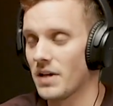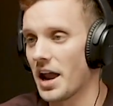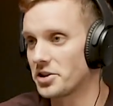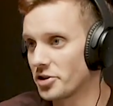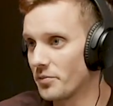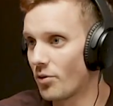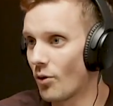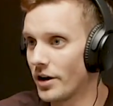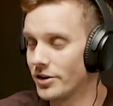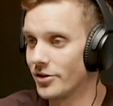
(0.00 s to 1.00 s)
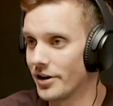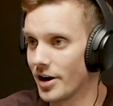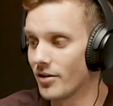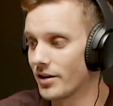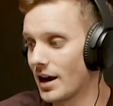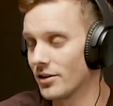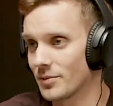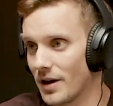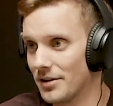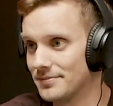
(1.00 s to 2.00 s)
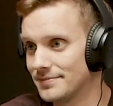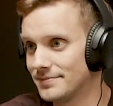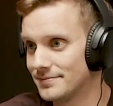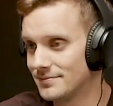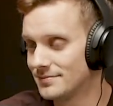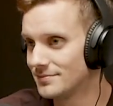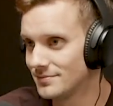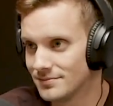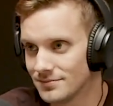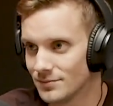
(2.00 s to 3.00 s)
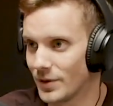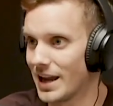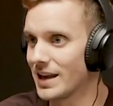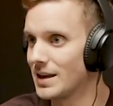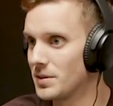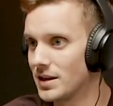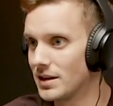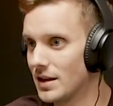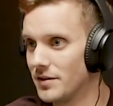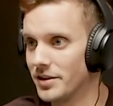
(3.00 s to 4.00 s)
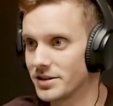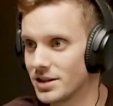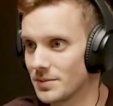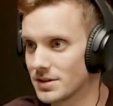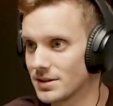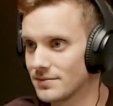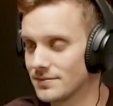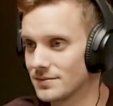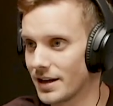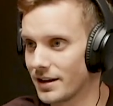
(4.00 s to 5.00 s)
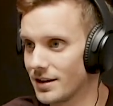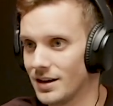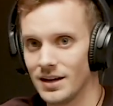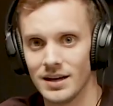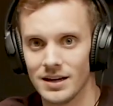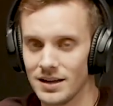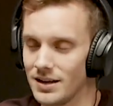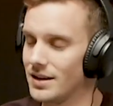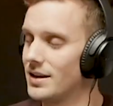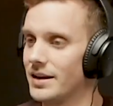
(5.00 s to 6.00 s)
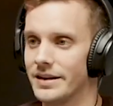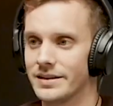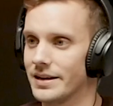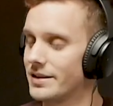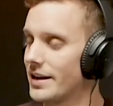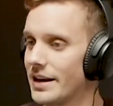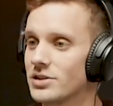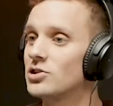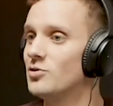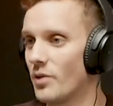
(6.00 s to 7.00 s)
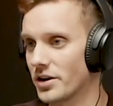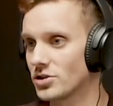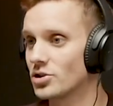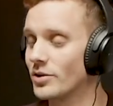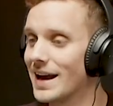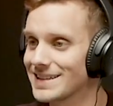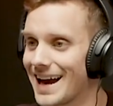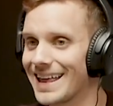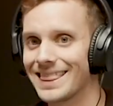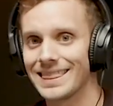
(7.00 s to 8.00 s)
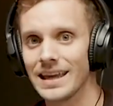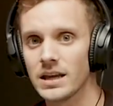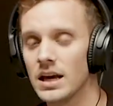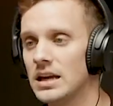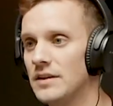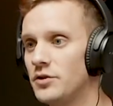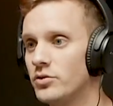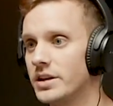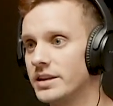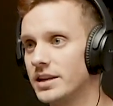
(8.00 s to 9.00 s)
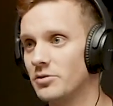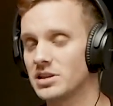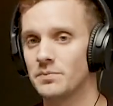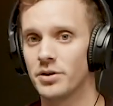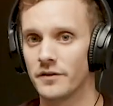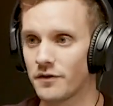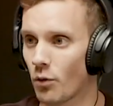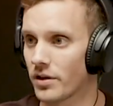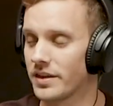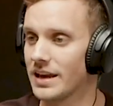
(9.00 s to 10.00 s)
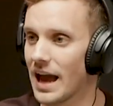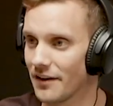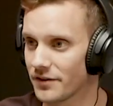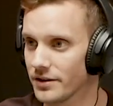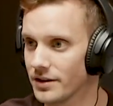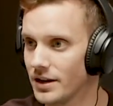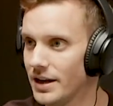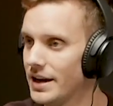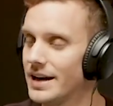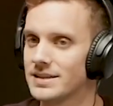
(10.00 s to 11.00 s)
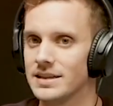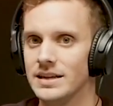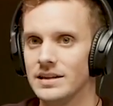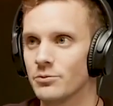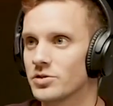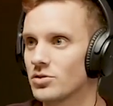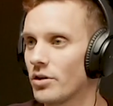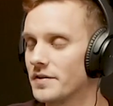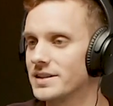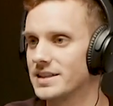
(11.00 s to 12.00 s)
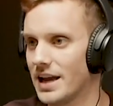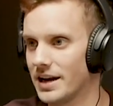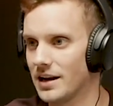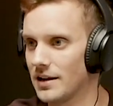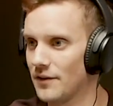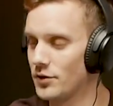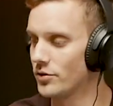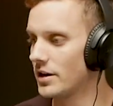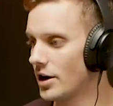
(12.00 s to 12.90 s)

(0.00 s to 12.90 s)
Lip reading: at a certain point, you're going to go, okay, look, man, we can't keep giving you these chips. Like, it gets too much. So yes, I think if you continuously put forth the effort, it's the result of insanity. If you're